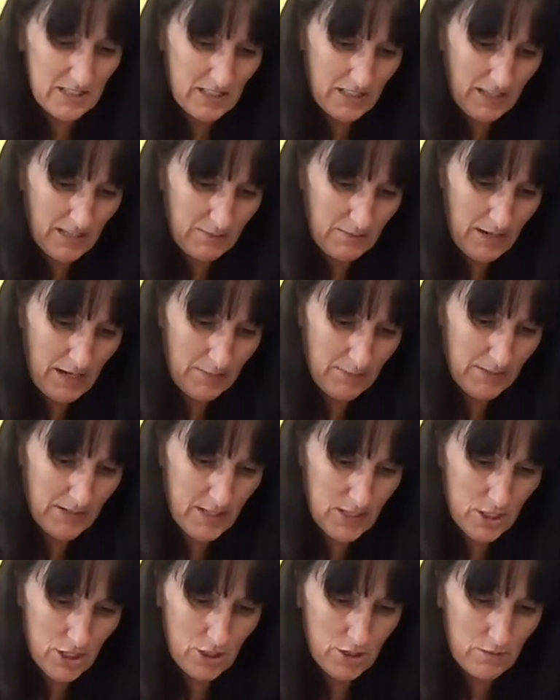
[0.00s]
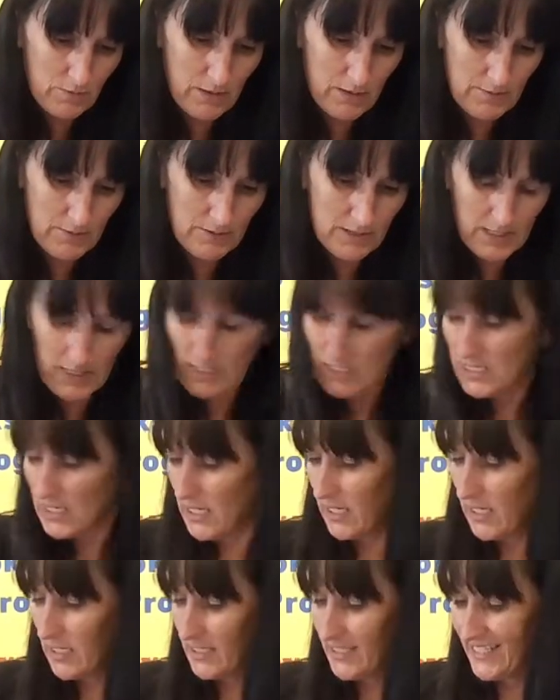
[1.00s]
I'm happy to show my
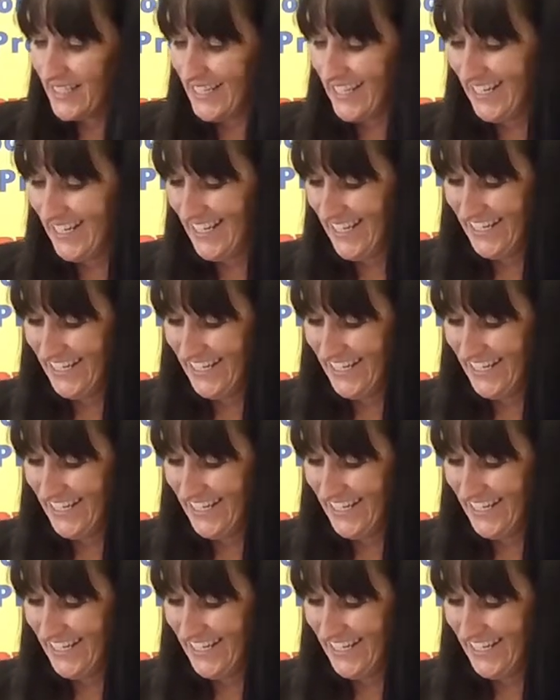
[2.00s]
mistakes.